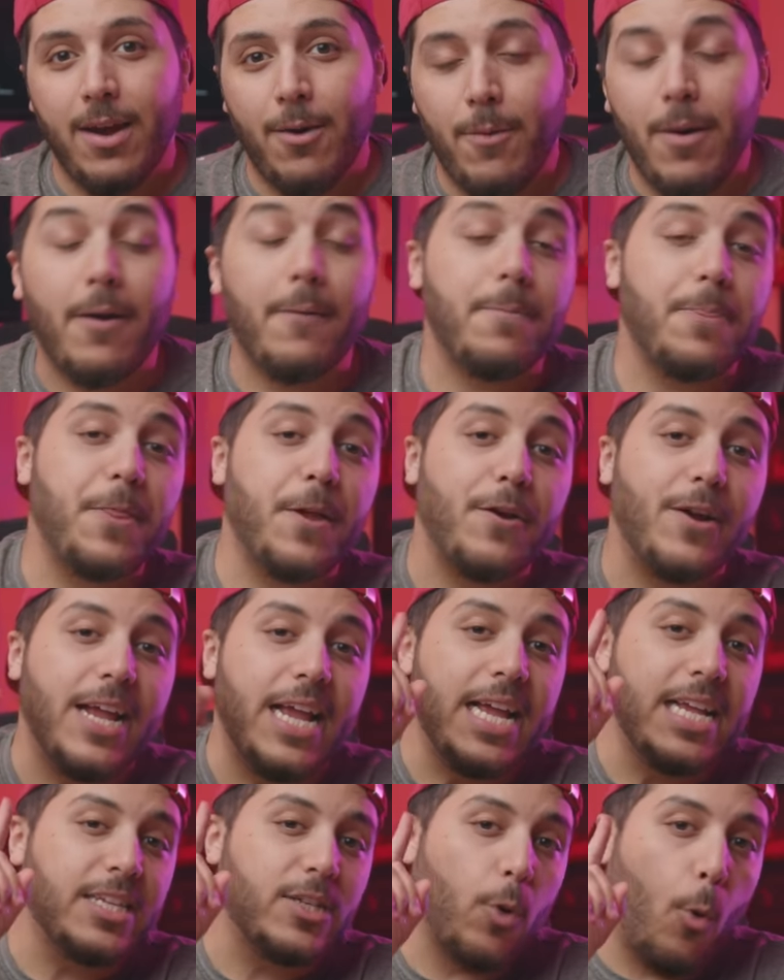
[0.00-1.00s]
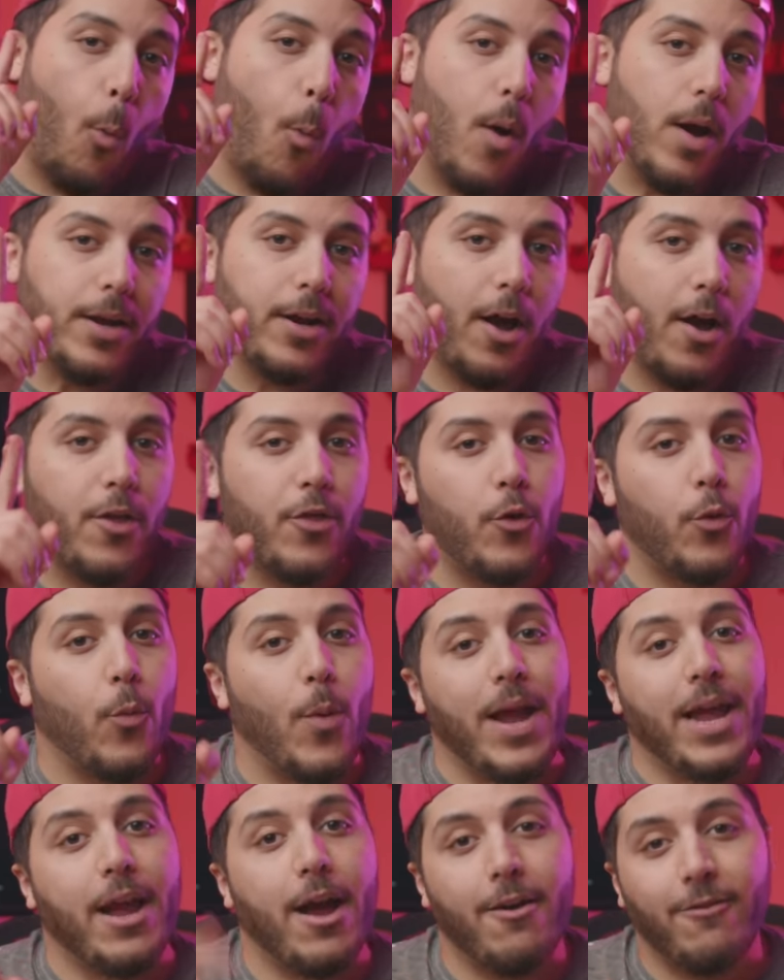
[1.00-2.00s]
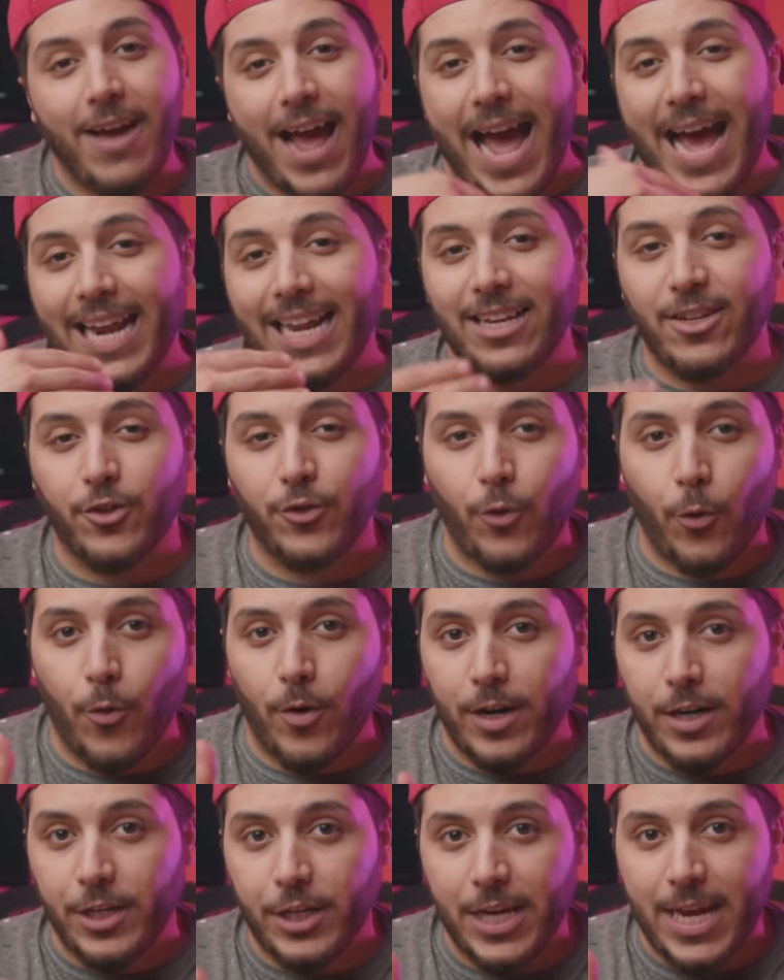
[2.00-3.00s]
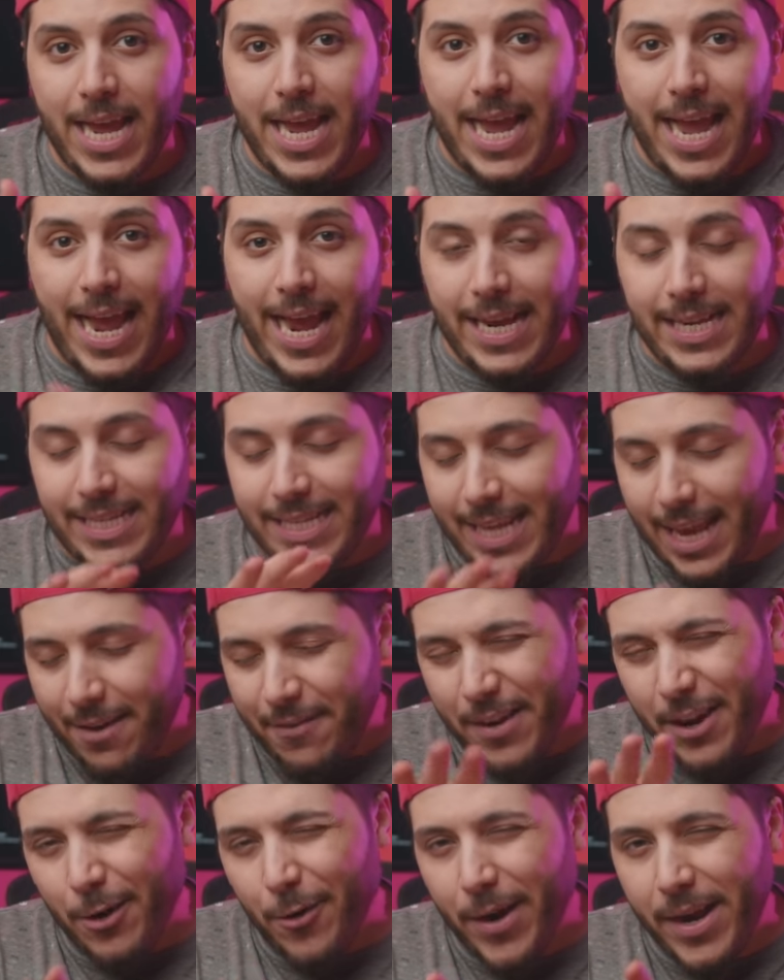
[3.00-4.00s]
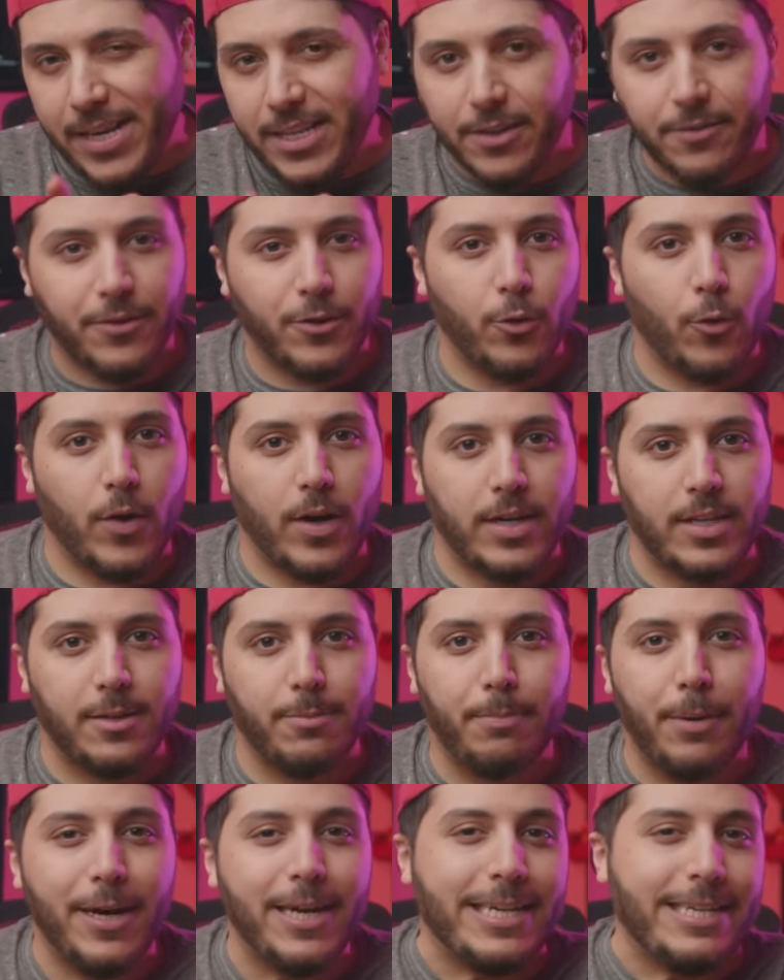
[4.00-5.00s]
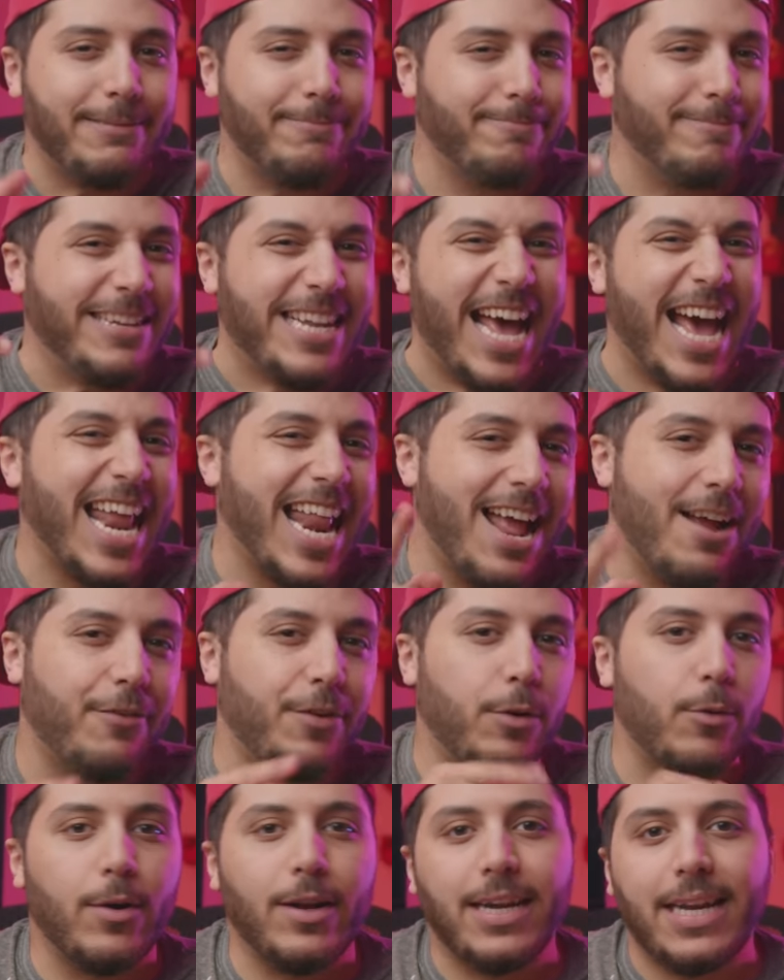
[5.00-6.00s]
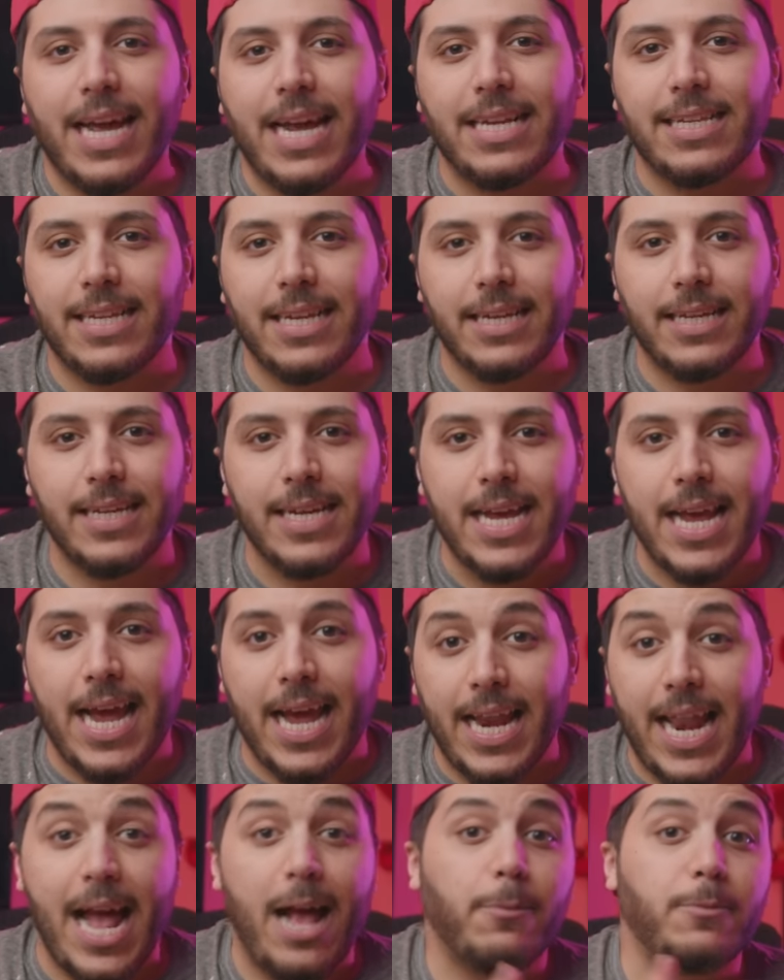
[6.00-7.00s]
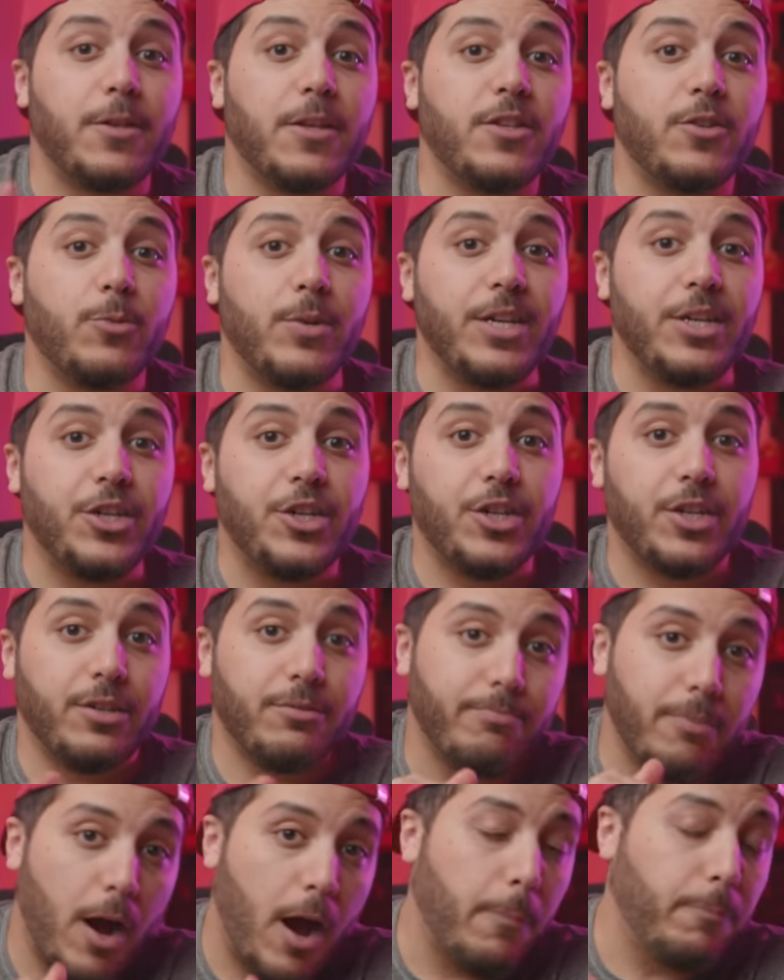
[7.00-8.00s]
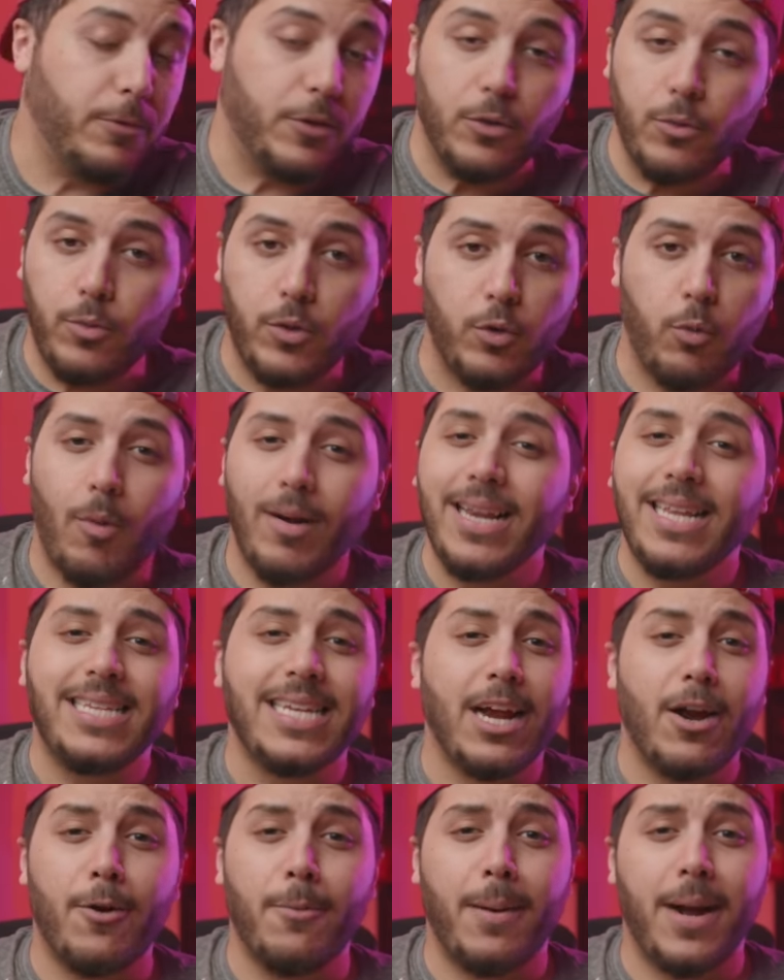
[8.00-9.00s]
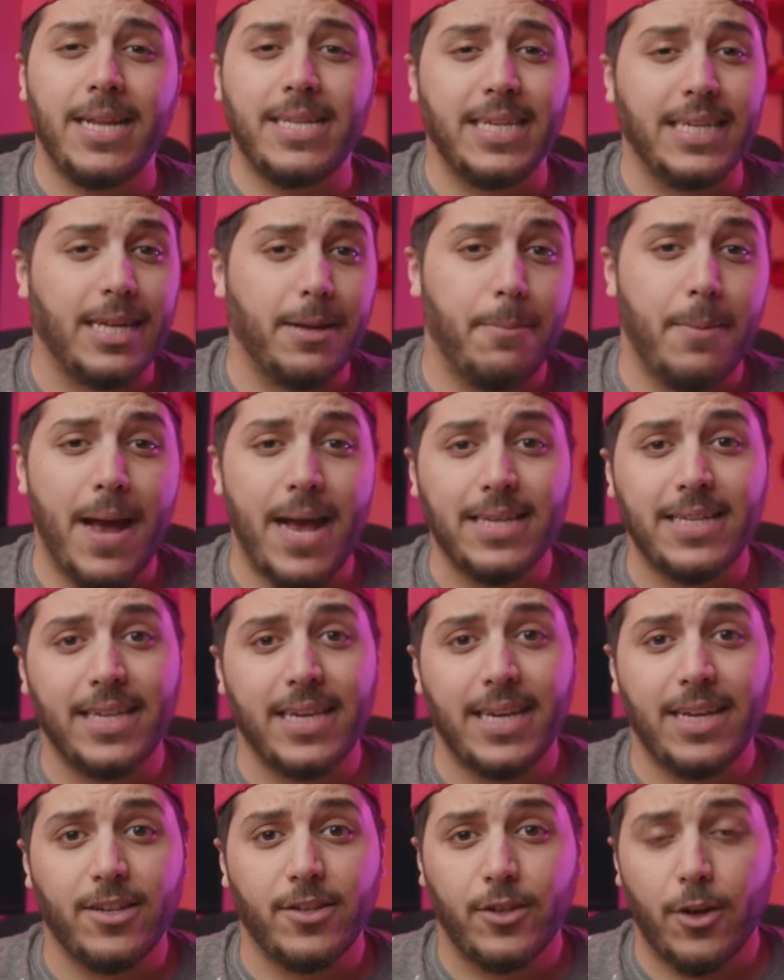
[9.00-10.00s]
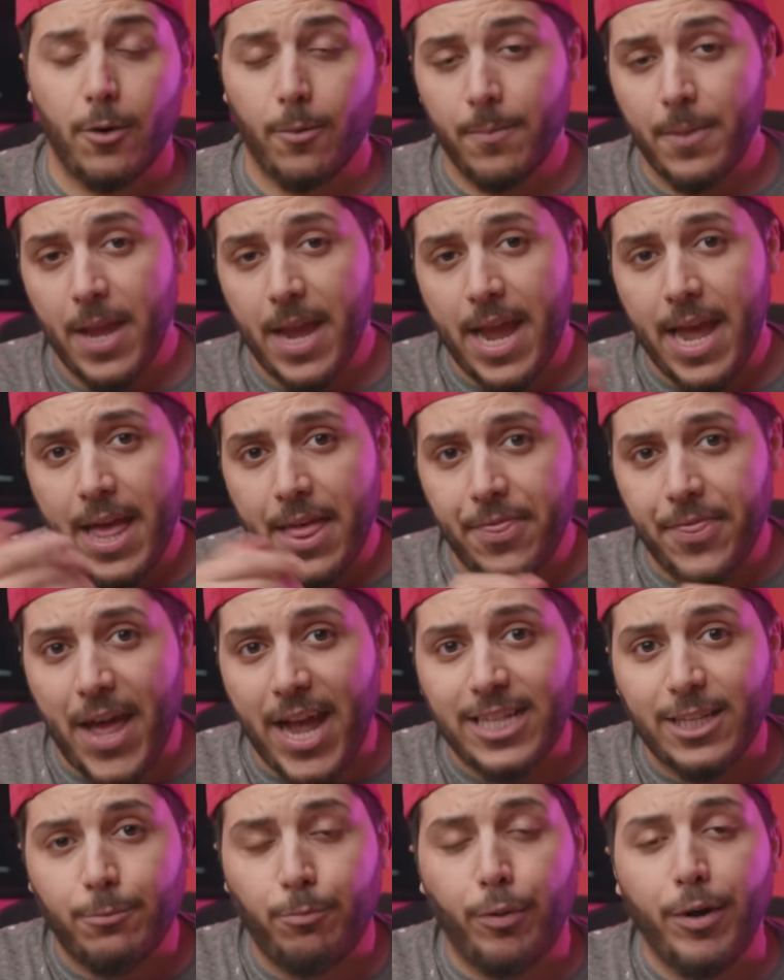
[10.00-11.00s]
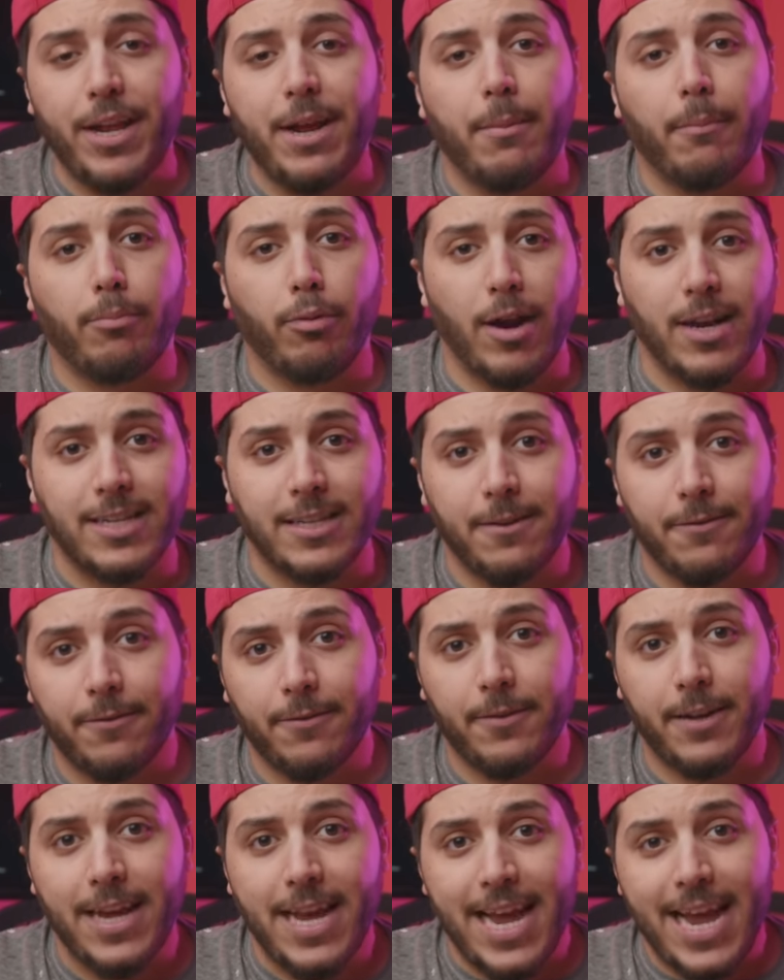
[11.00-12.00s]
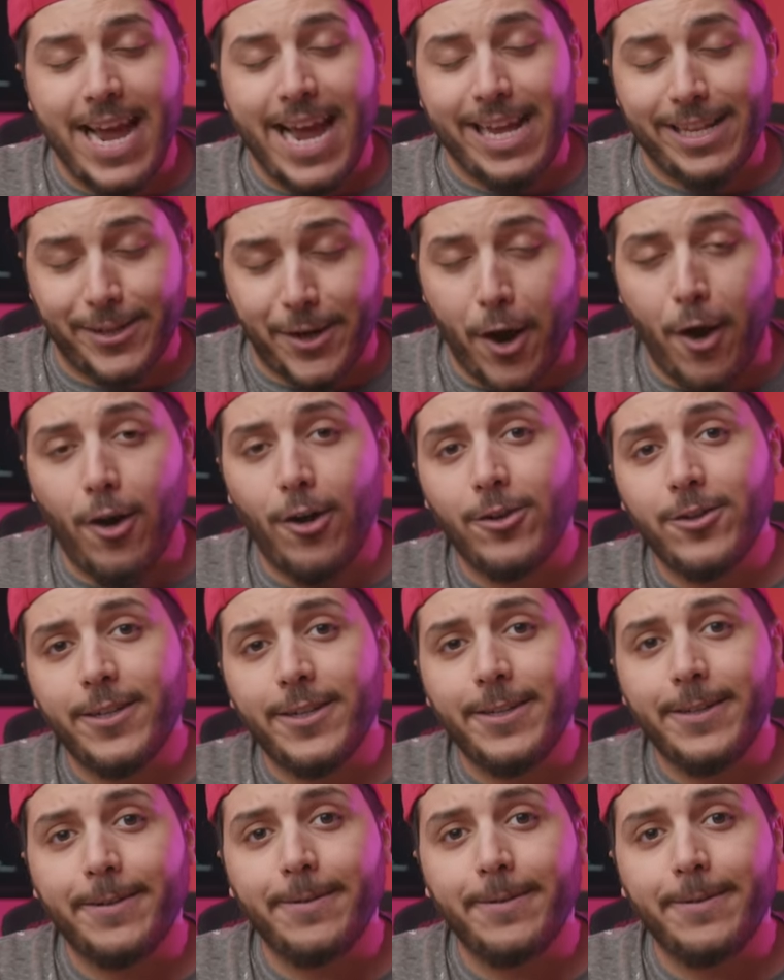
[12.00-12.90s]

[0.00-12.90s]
Well, there is one other way of adding storage, a saving grace of sorts, but not everyone likes it. It helps us reach up to 20 terabytes in capacity, so that's pretty impressive. It's called